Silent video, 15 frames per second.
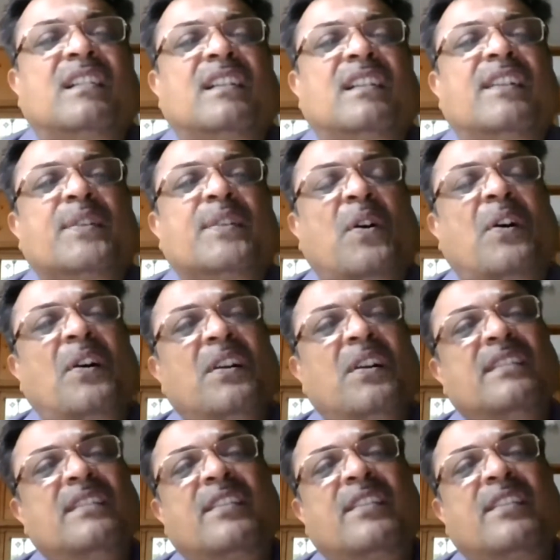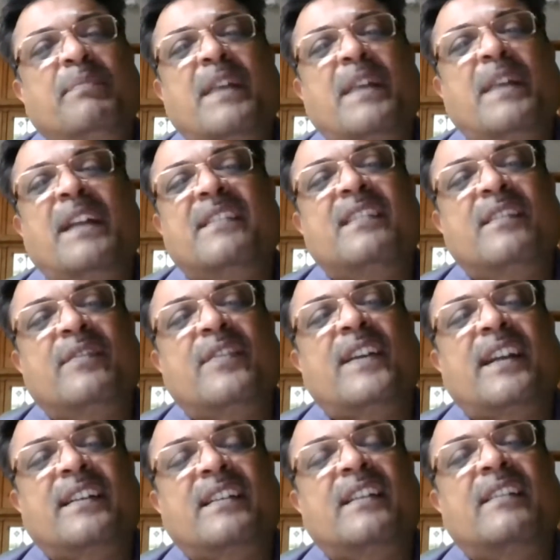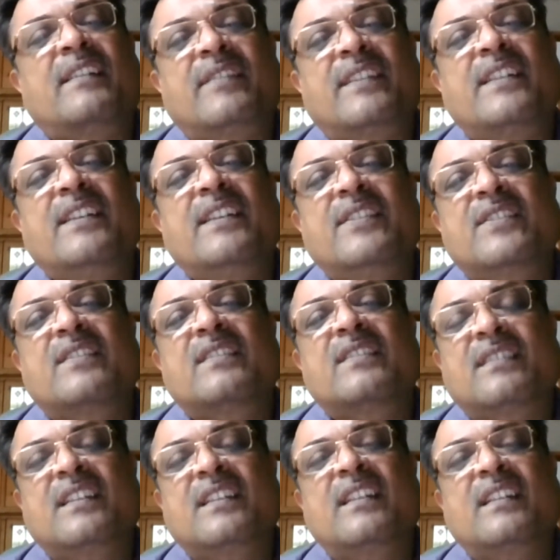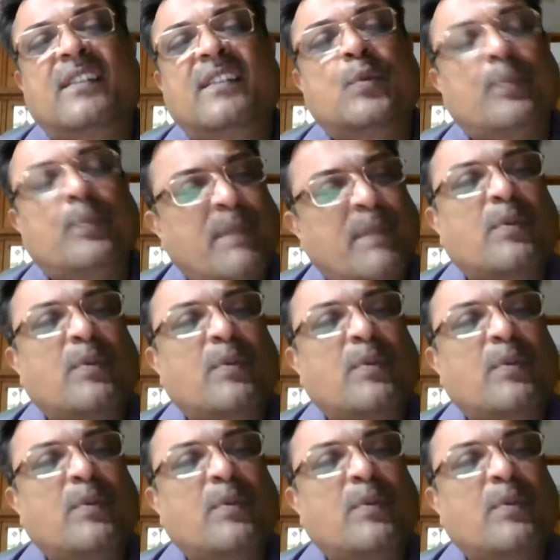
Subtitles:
So all these matters, in fact, have reached the Supreme